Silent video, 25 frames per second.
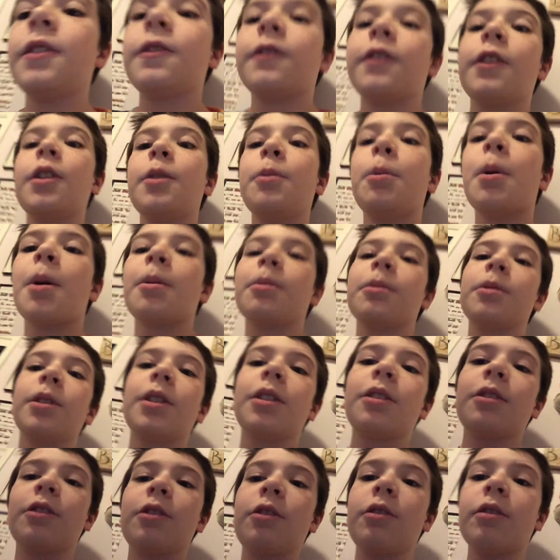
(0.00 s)
it's very
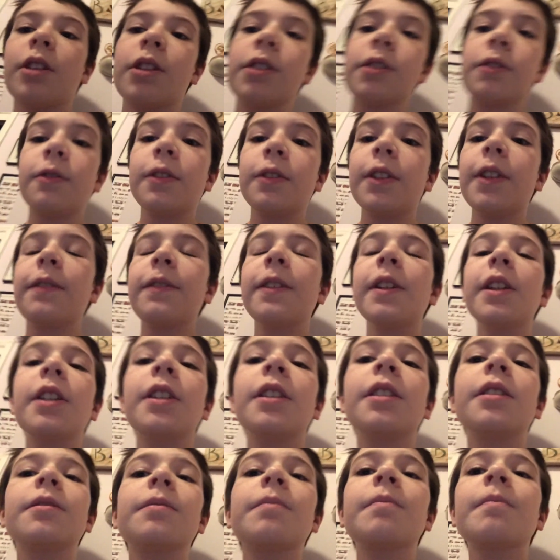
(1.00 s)
popularly now known as
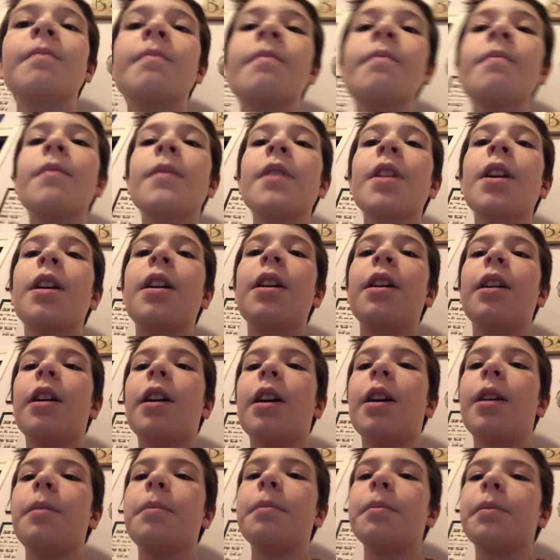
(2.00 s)
riffing.
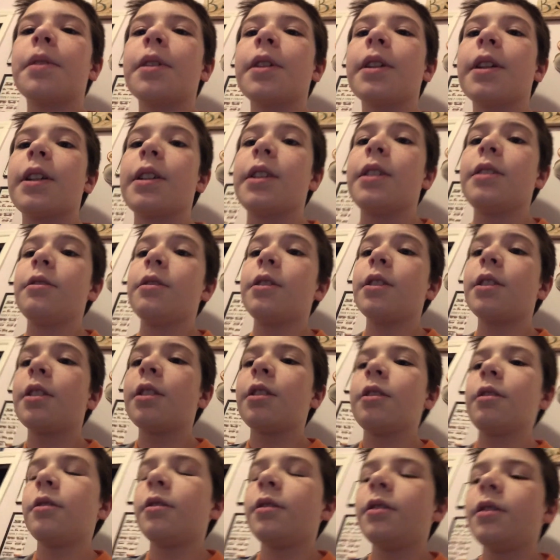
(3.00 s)
Um, but yeah, here we
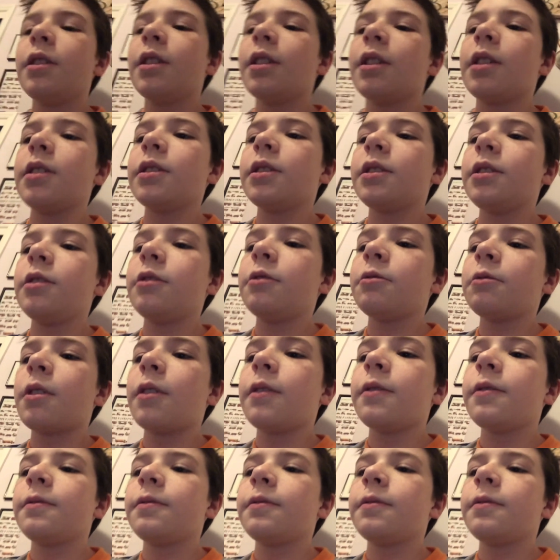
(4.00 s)
go, uh, season 12.